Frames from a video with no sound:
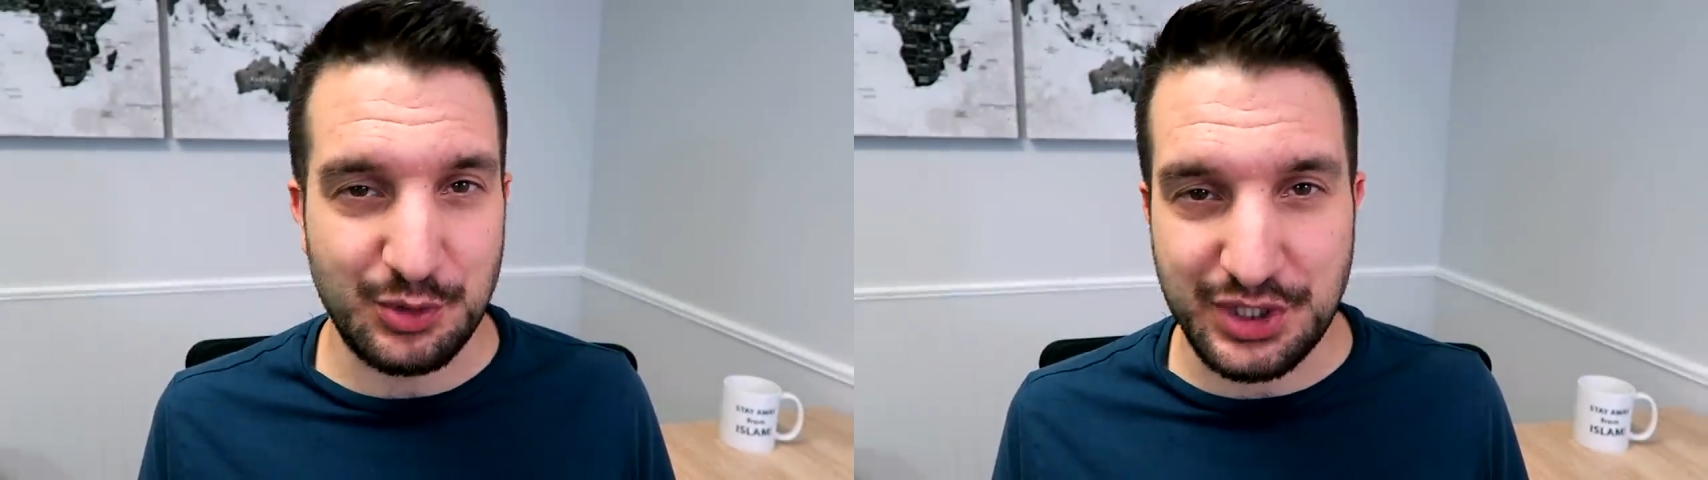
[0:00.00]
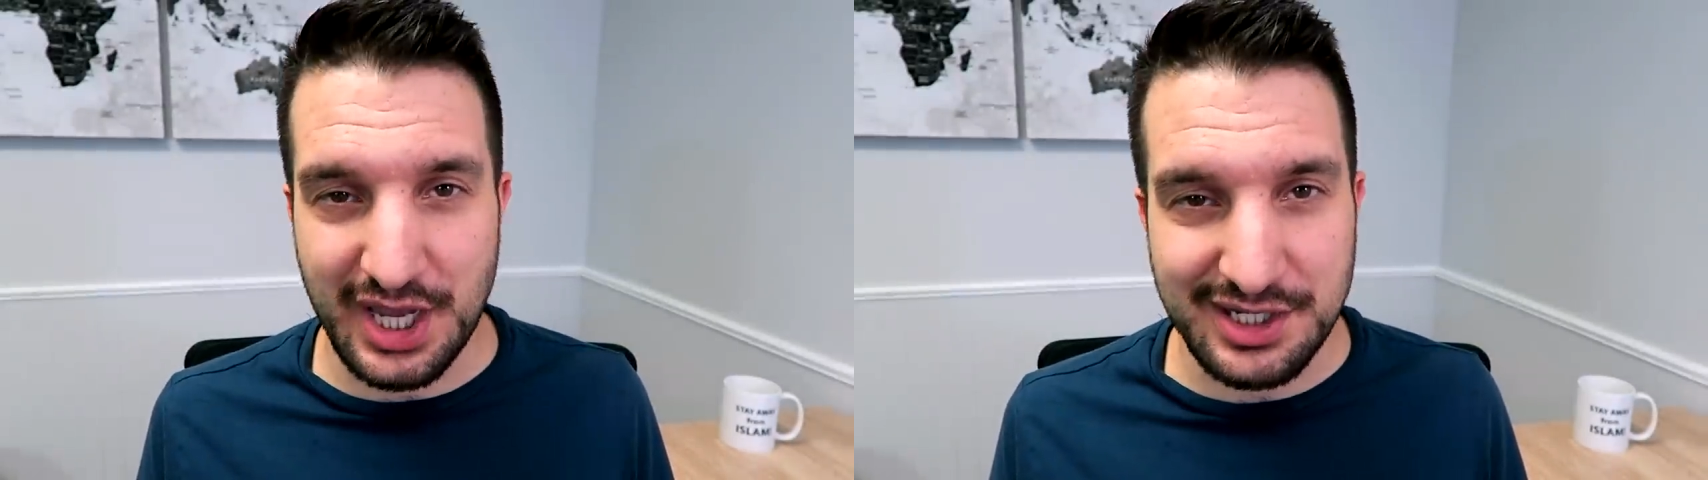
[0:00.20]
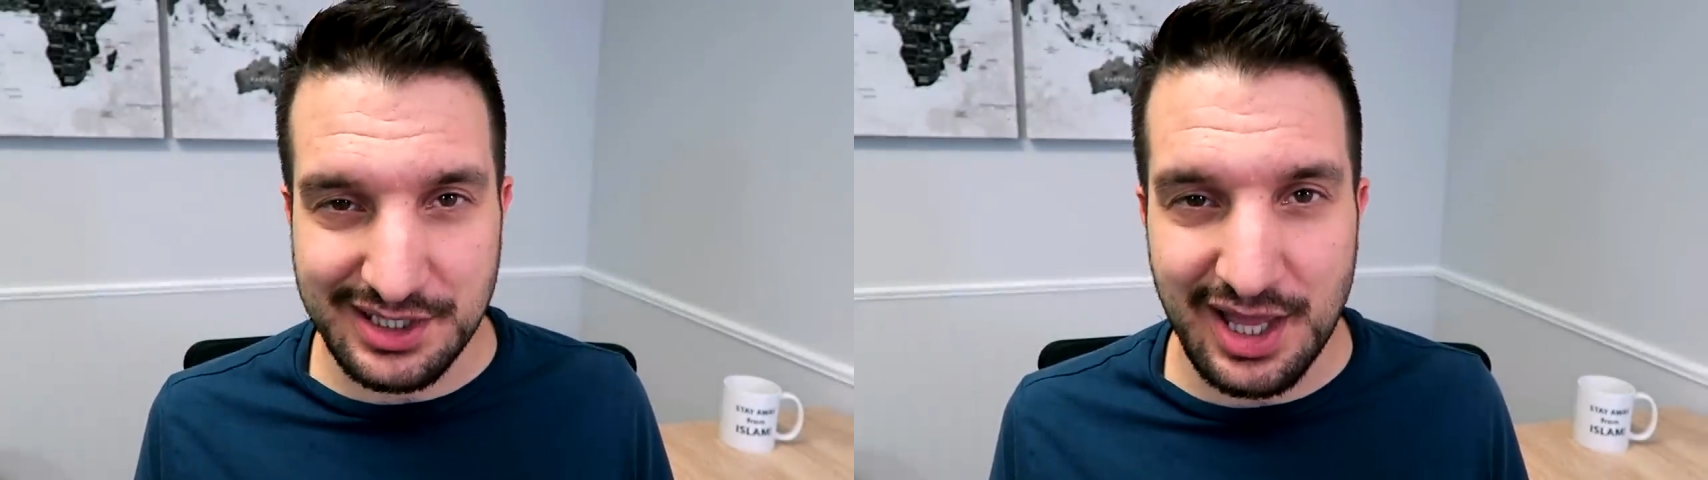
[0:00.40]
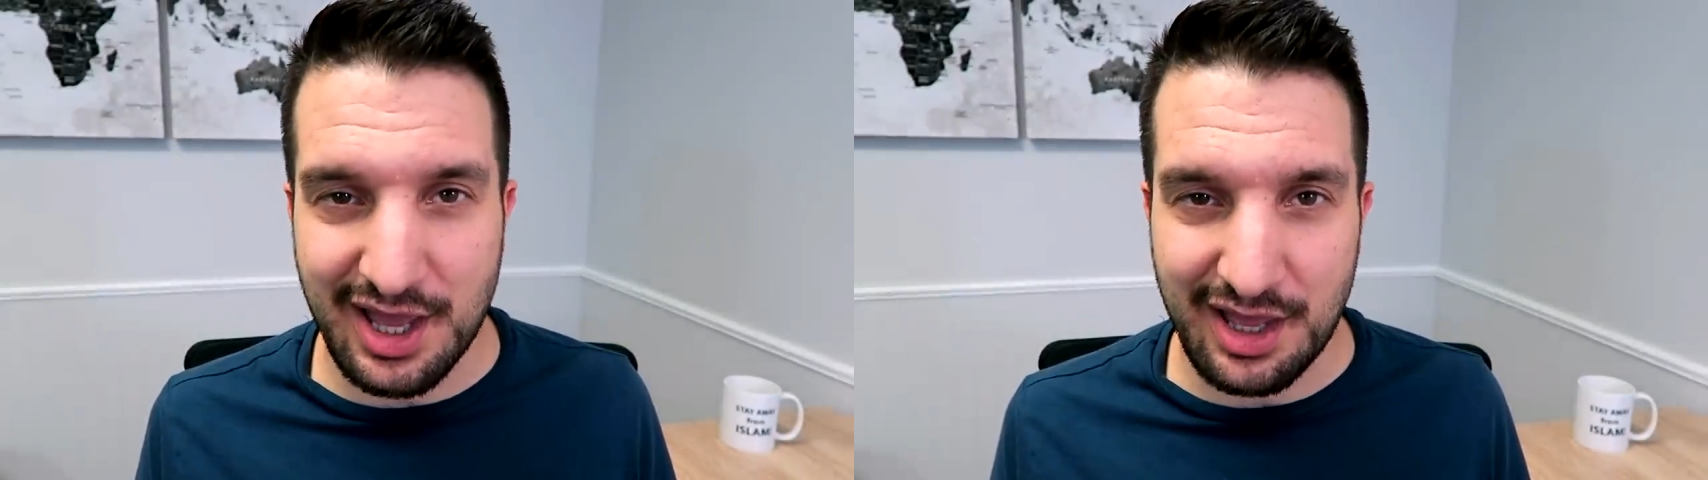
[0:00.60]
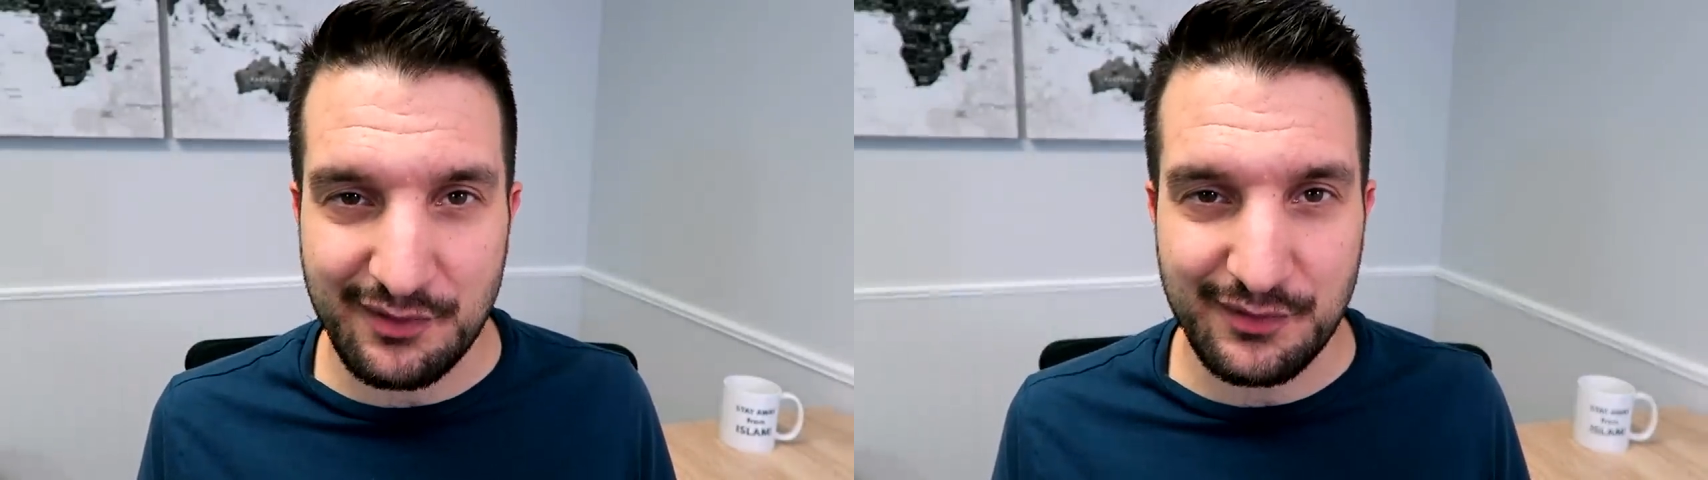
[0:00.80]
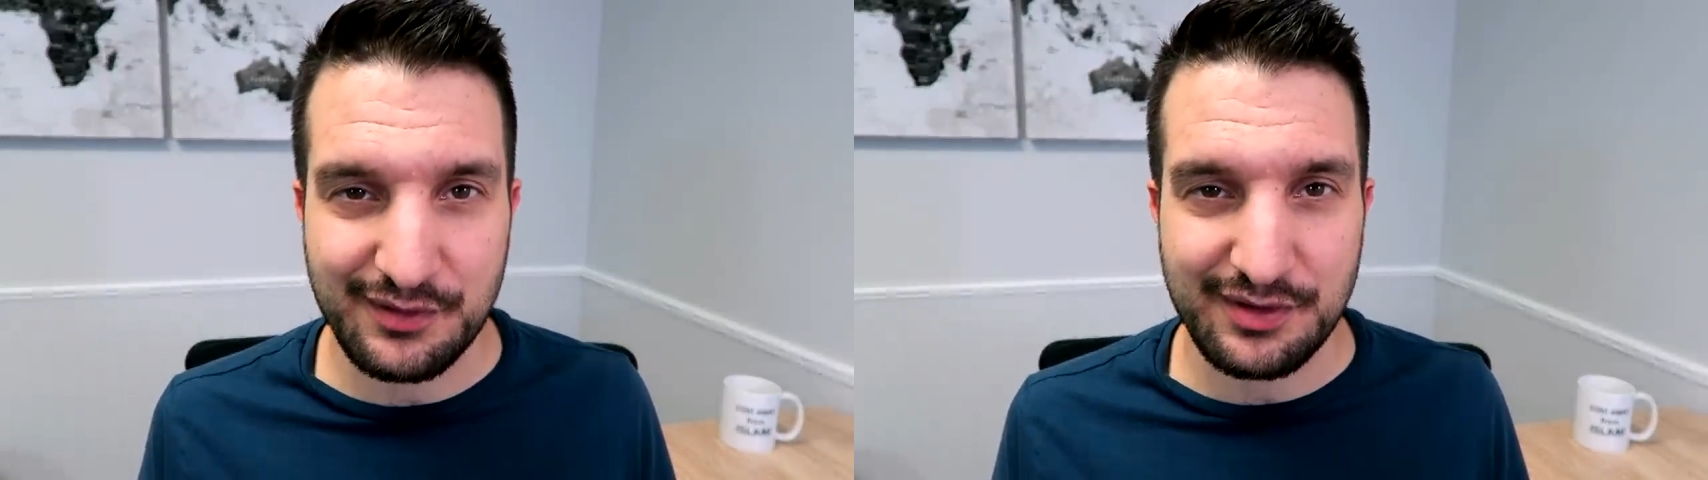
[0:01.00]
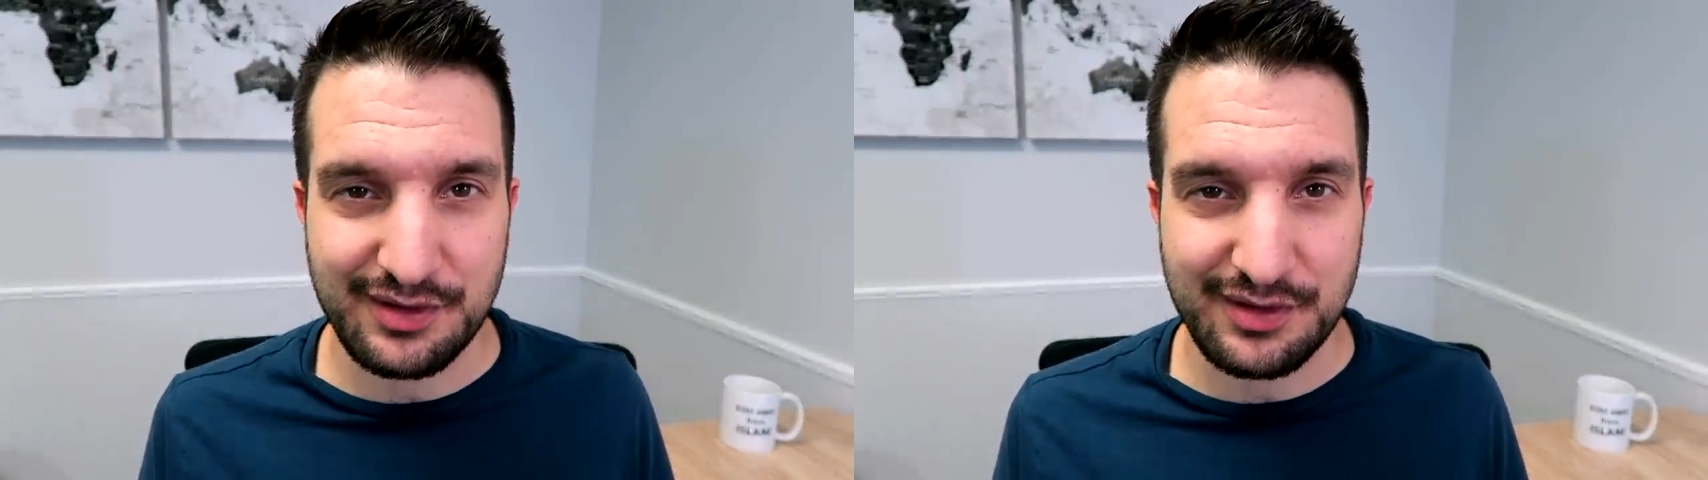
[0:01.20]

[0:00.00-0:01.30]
you can't laugh.